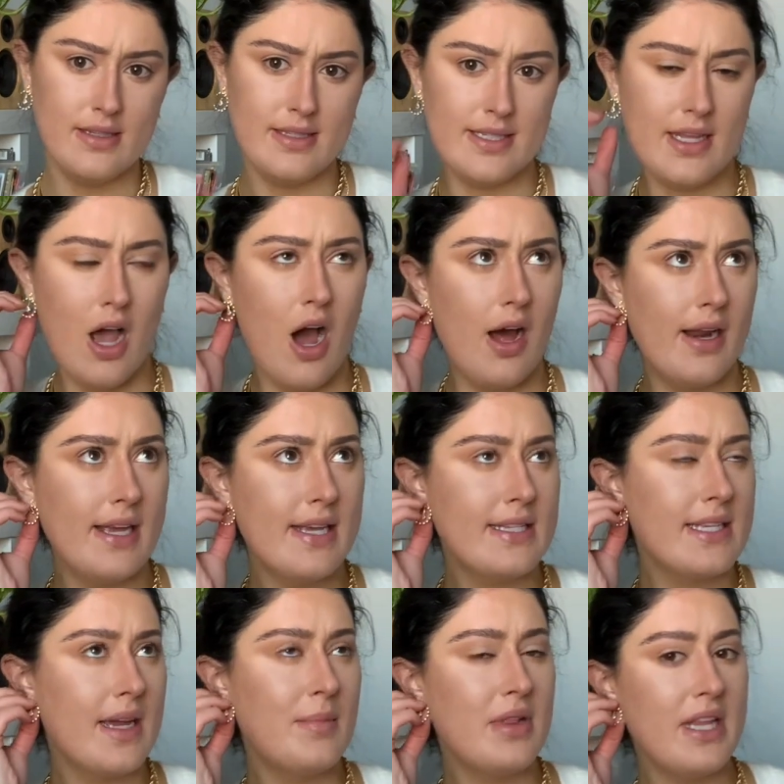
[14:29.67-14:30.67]

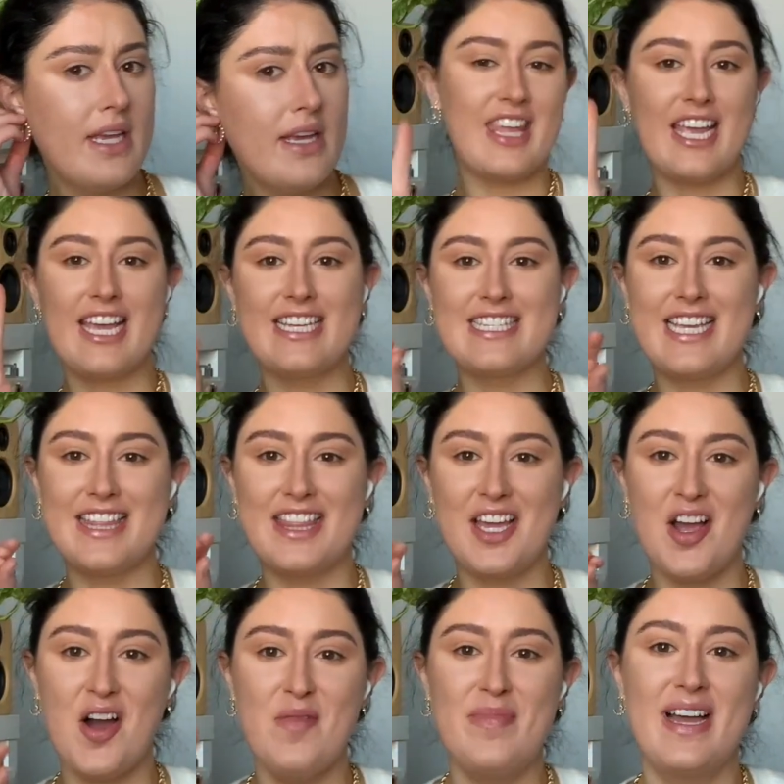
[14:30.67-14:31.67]
Goddess, I believe, because like the
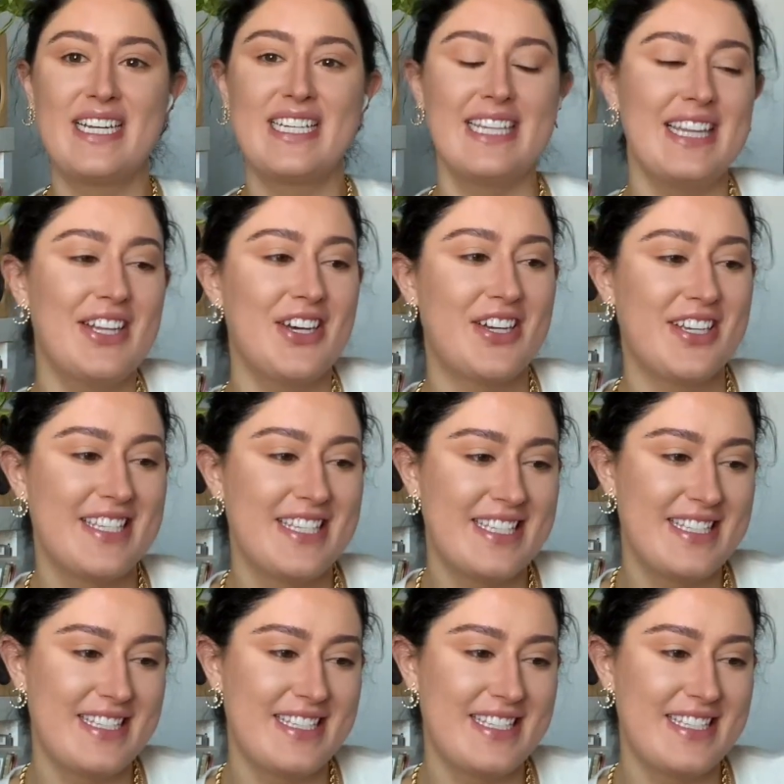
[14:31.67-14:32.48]
compact looks